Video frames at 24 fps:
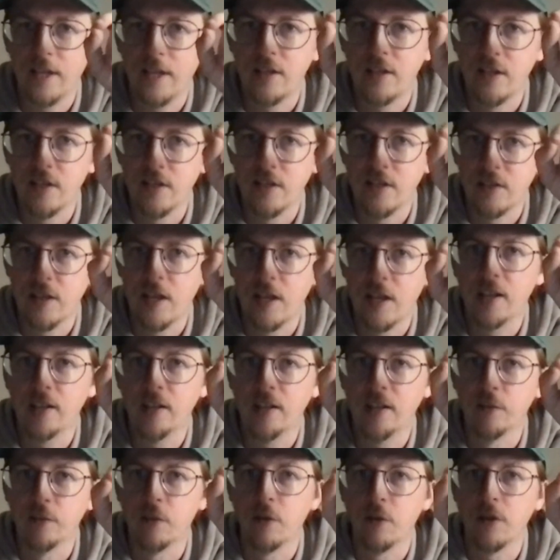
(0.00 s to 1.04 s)
that's his
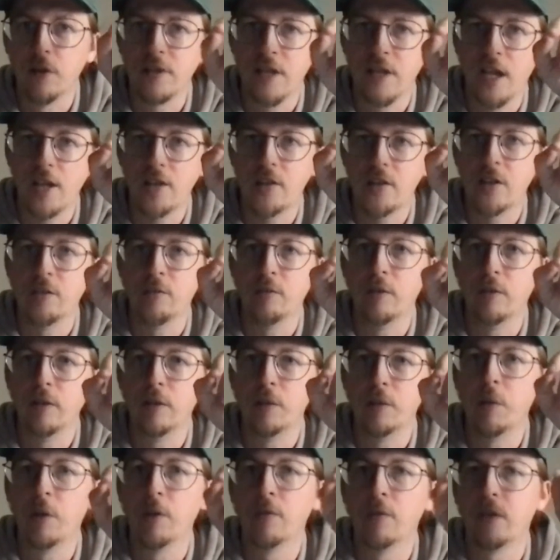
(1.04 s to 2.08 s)
style of cross hatching,
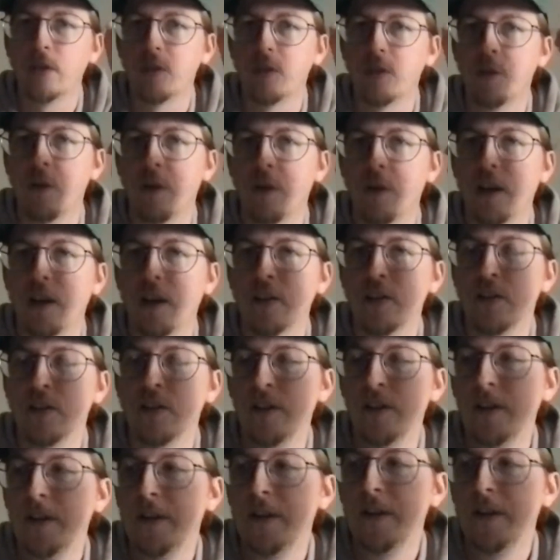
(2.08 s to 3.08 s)
really perfect squares.